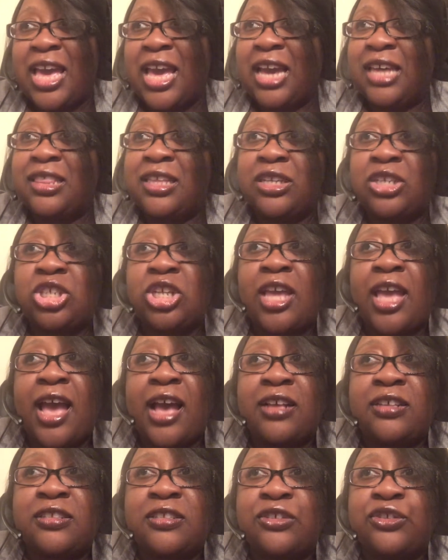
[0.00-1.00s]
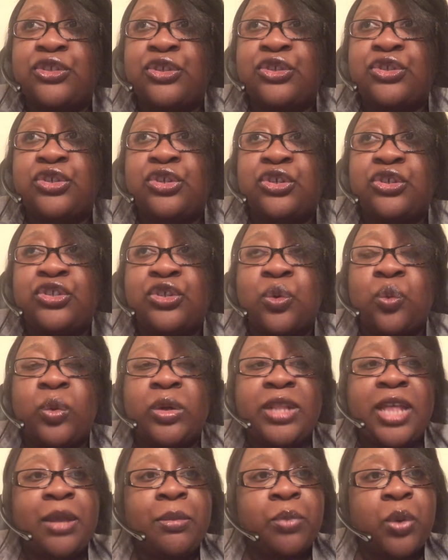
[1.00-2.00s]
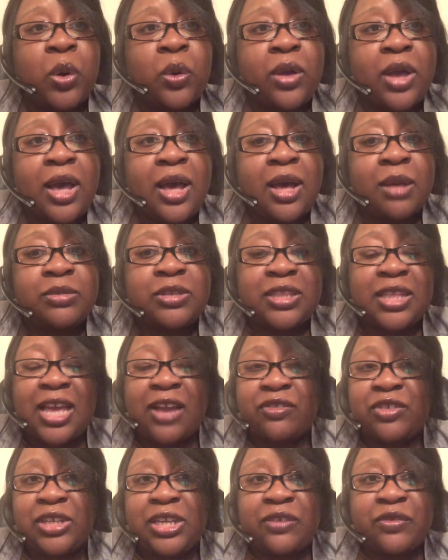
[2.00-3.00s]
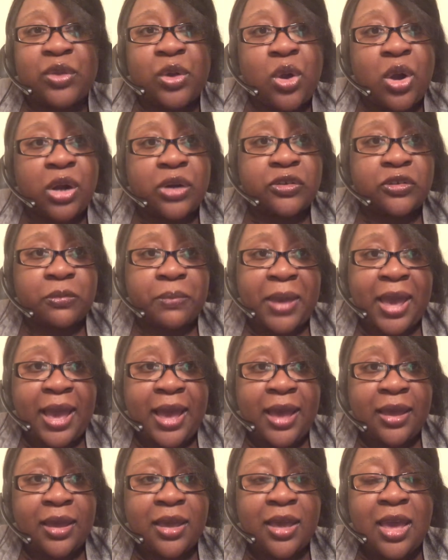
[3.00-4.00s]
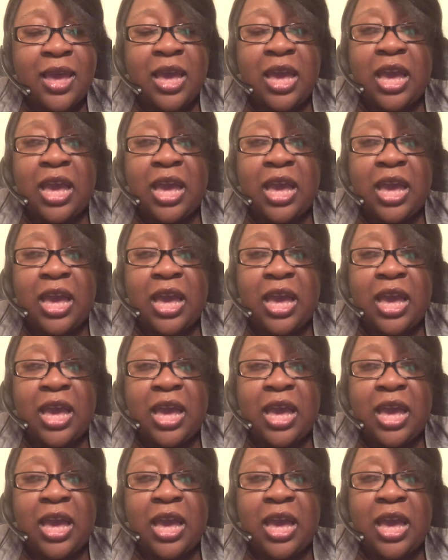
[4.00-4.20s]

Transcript: And then she asked the sister, so when they broke up, do they have to give the cars back?